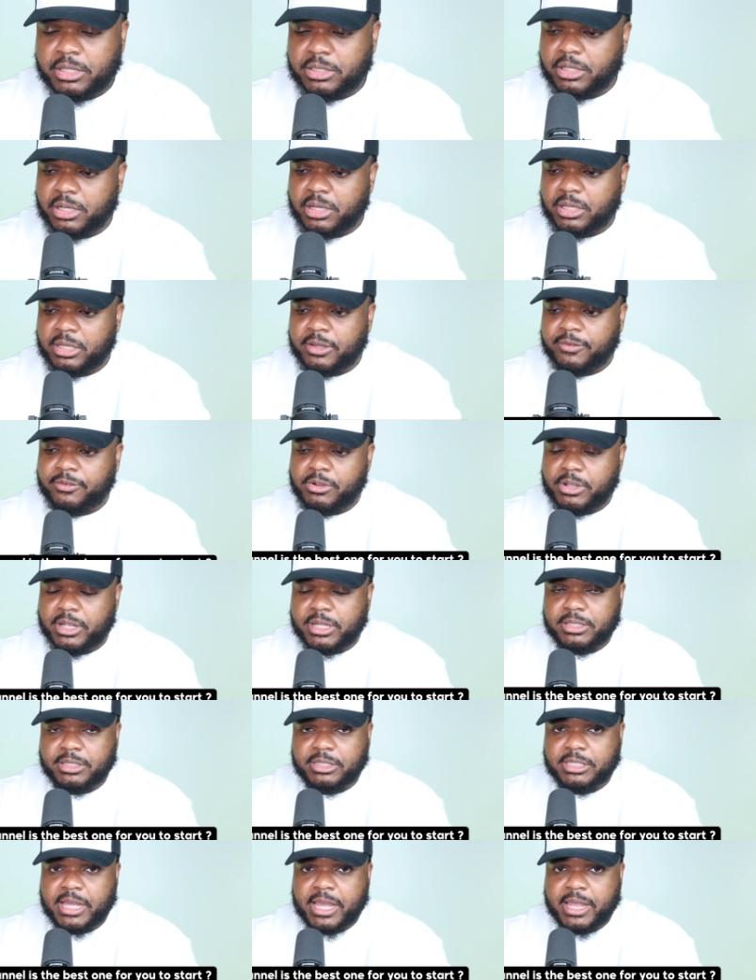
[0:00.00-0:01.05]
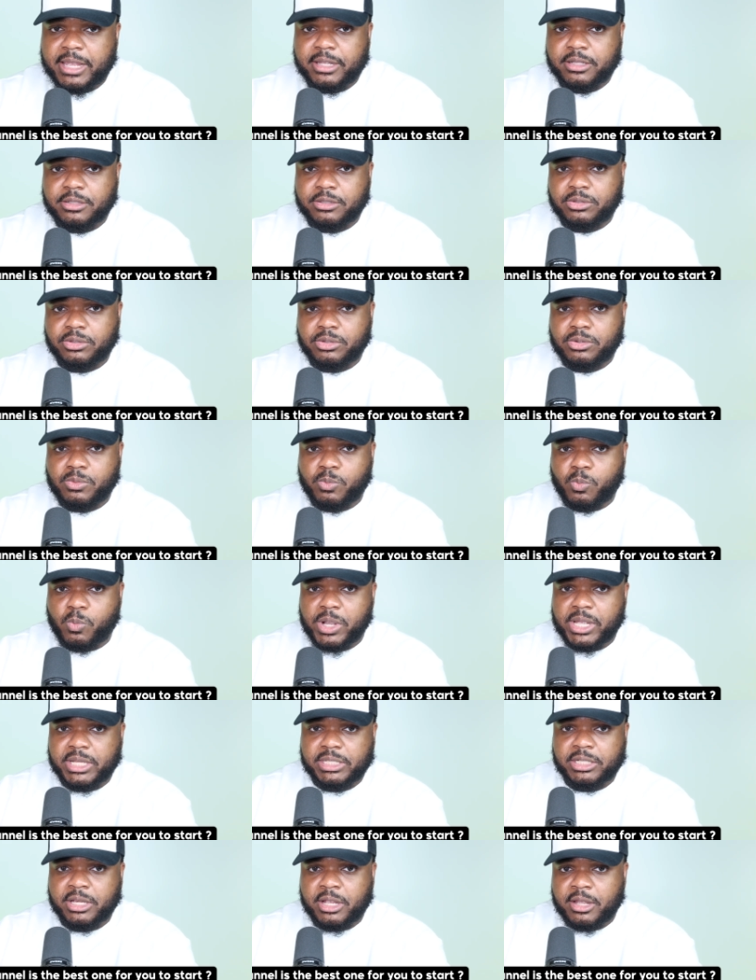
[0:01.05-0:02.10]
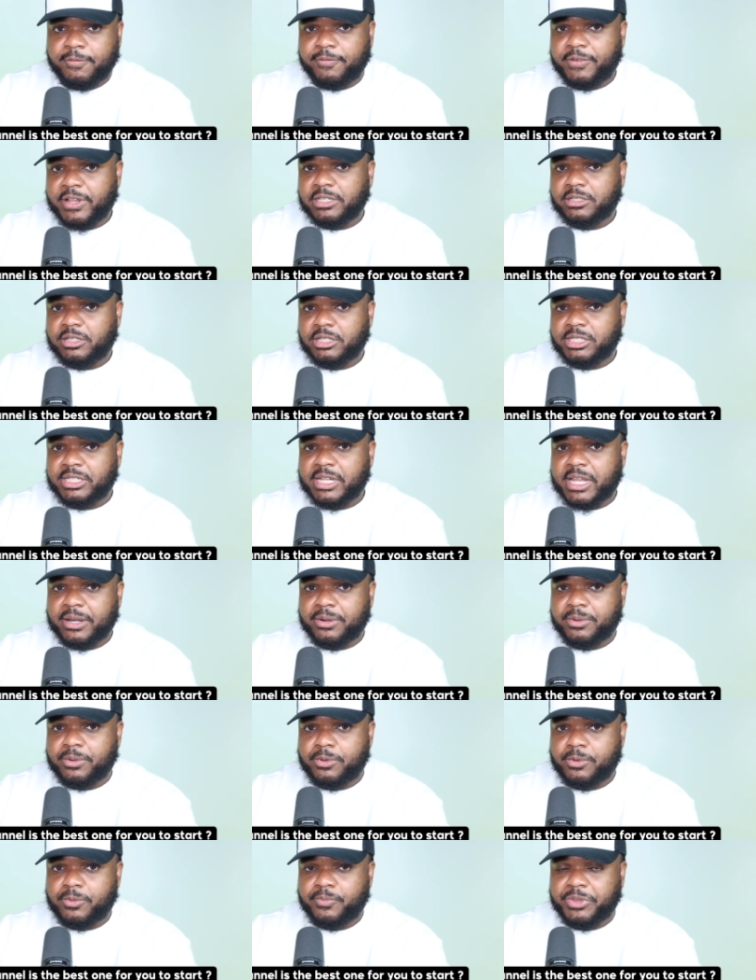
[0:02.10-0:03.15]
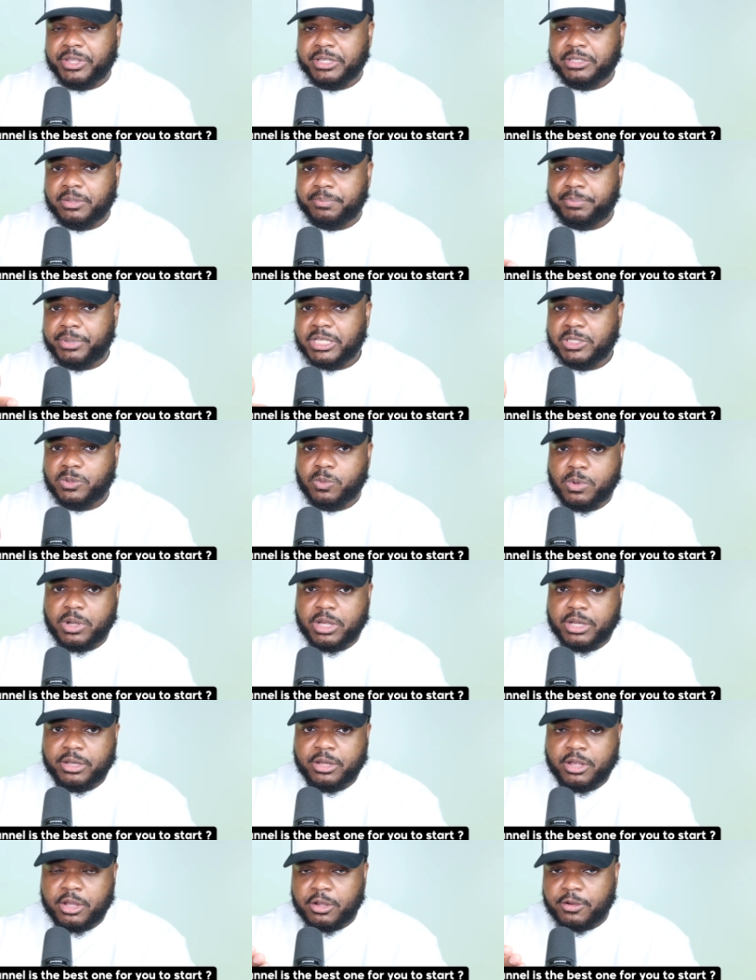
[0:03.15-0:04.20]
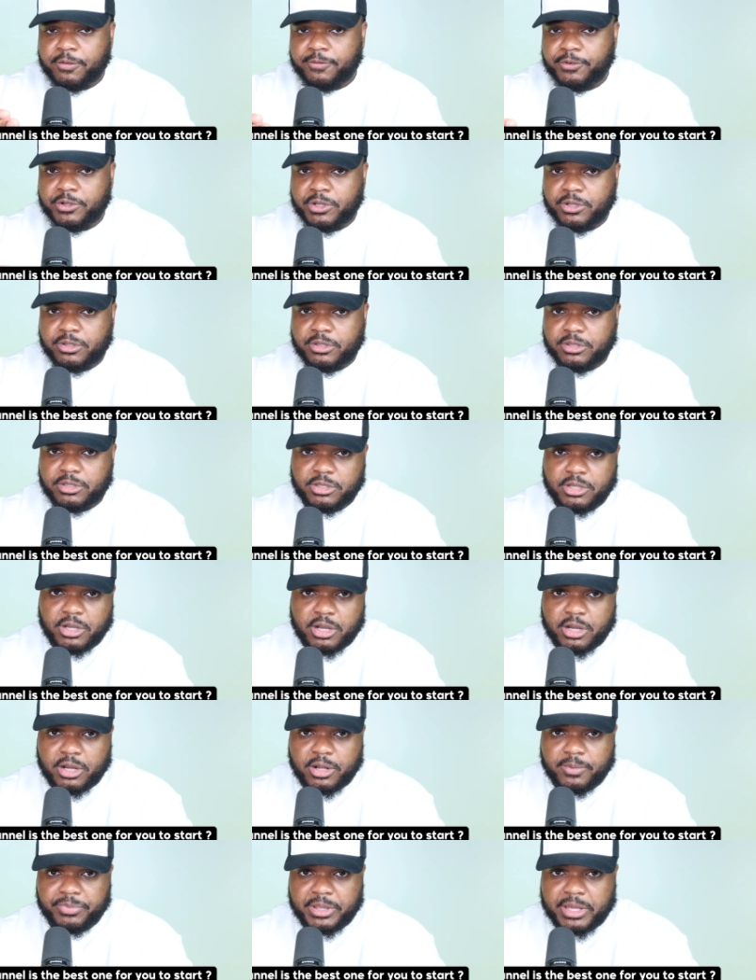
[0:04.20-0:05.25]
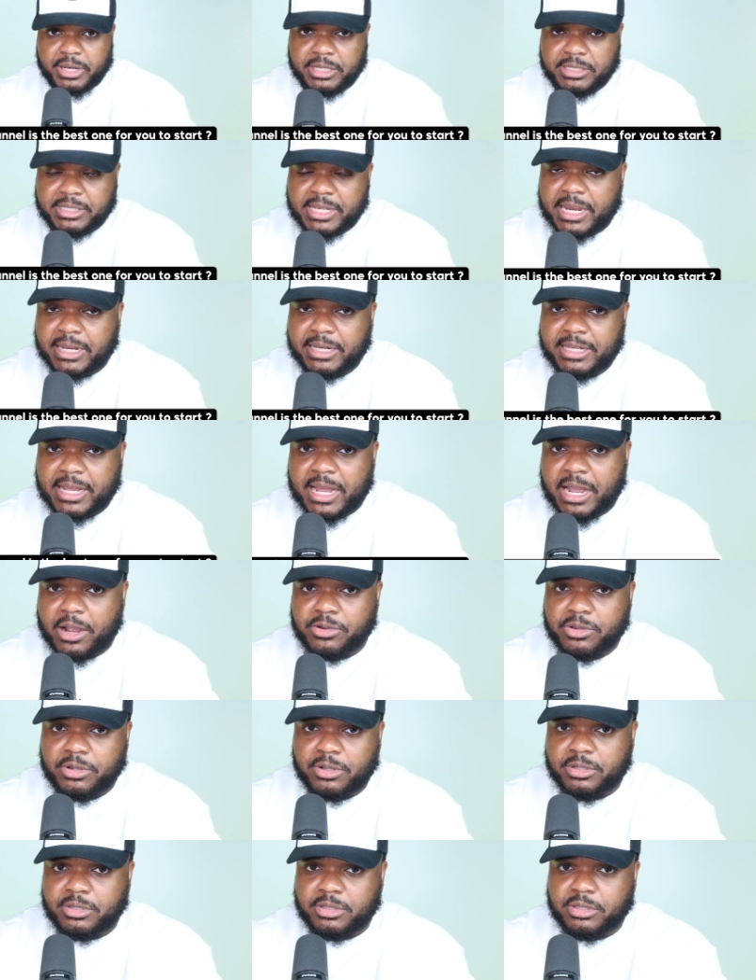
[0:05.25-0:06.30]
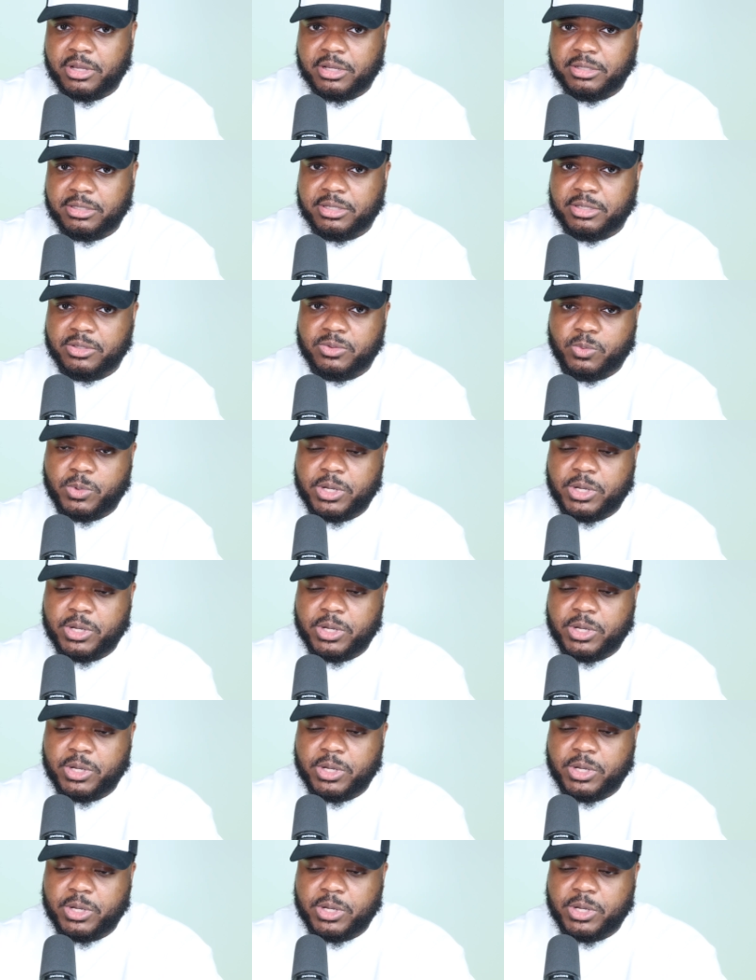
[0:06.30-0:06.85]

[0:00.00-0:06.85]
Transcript: it's going to give you insight into which Faceless channel is the best one for you to start and exactly how you can start it as